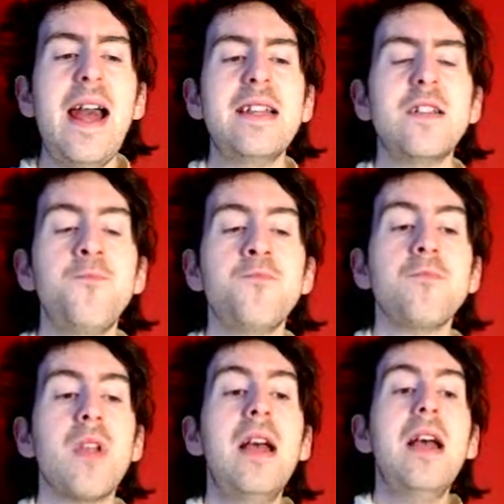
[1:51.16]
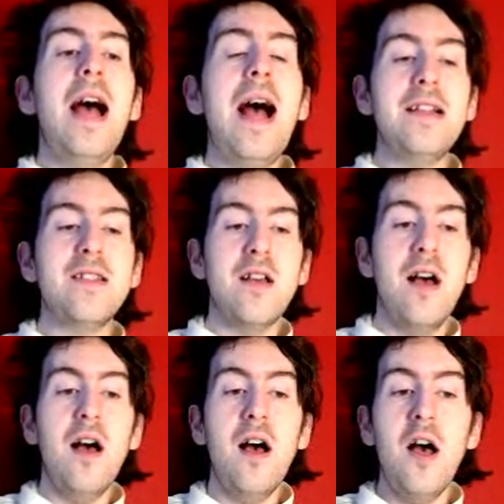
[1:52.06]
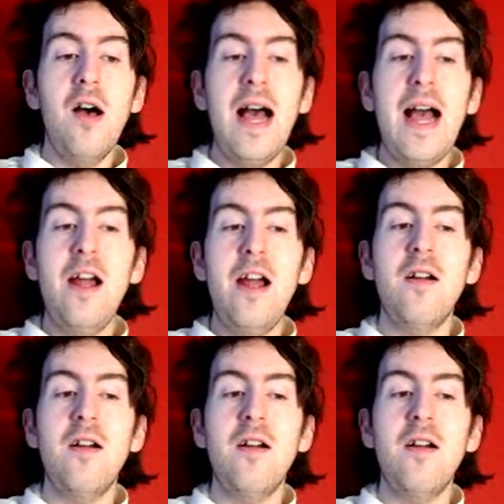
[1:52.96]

arise, and so I